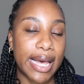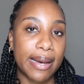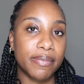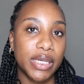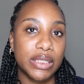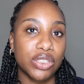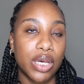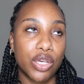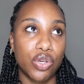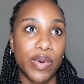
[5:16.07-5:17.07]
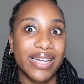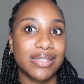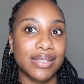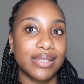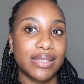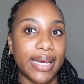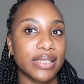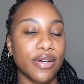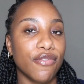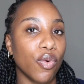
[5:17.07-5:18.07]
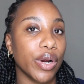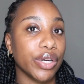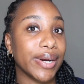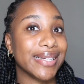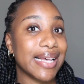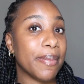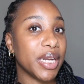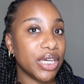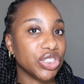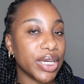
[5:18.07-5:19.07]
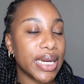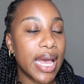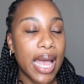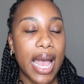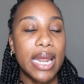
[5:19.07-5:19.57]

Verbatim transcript: that means you get to sit for your examination.